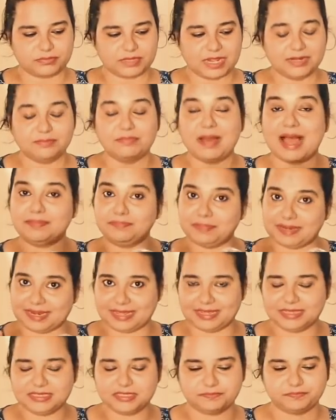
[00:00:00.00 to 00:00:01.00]
at my
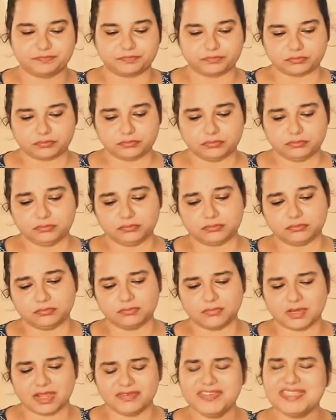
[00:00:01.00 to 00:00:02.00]
place,
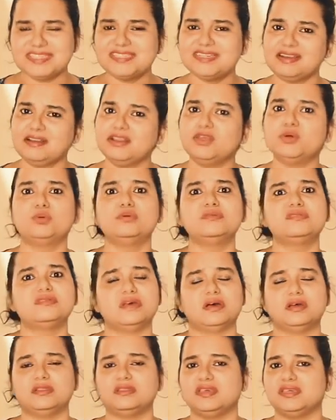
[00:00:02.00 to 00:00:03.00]
we still use
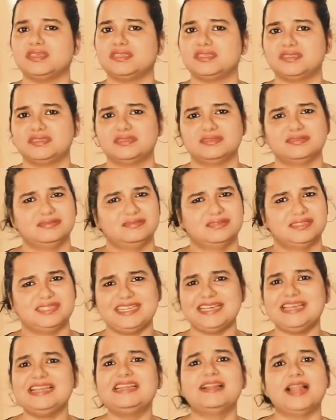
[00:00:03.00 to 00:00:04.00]
these
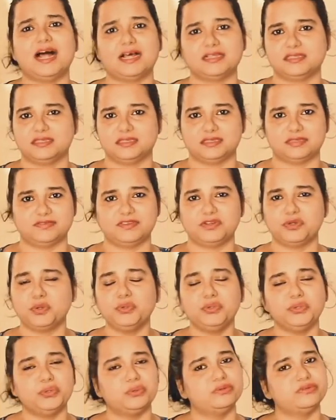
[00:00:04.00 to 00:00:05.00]
steel glasses. We
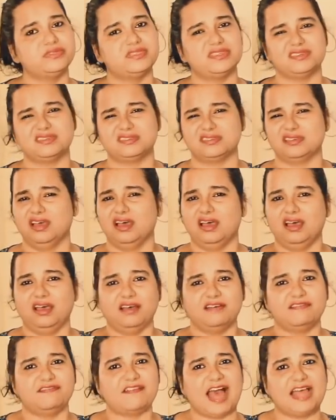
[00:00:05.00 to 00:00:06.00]
don't use these
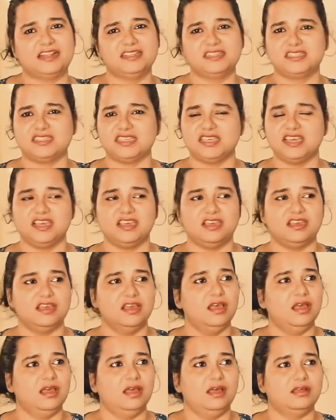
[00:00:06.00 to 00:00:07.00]

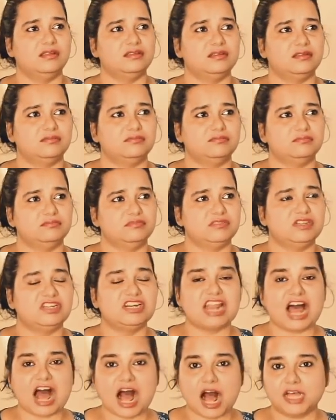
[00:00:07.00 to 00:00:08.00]
fancy
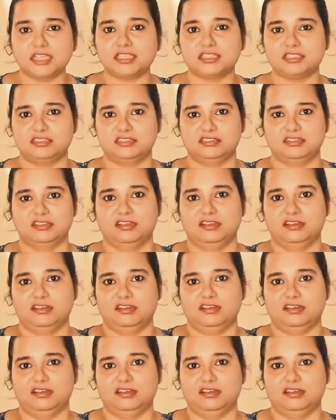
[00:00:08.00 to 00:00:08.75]
glass,